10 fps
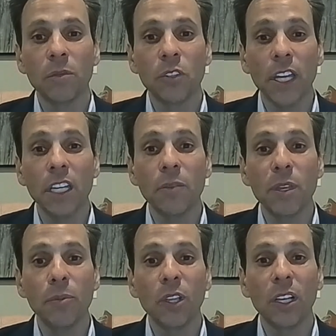talking to
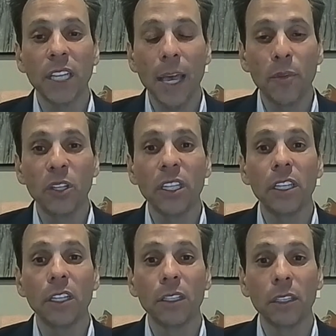people on Capitol
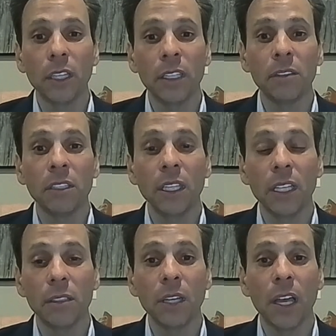Hill and
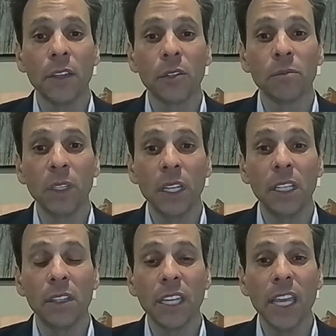in
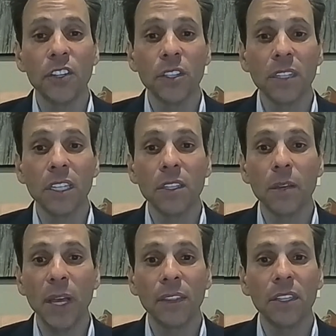the agencies
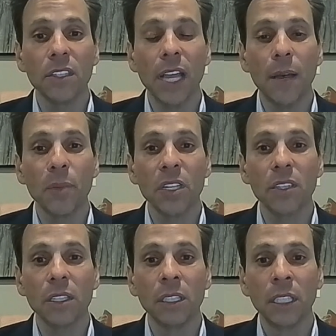about these
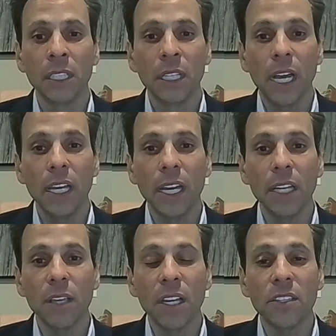topics, and
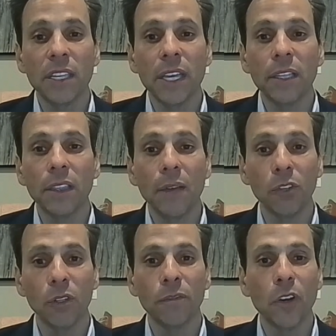I see a
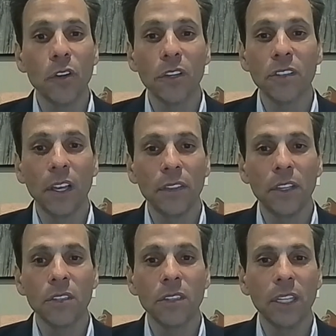level of focus on
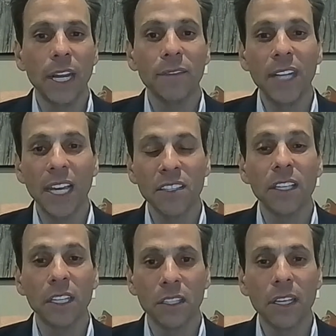this that I have not
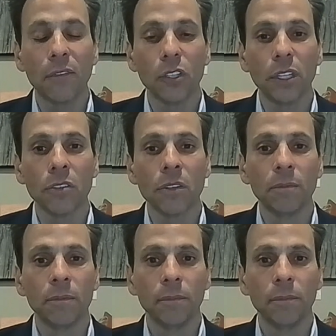seen in several years.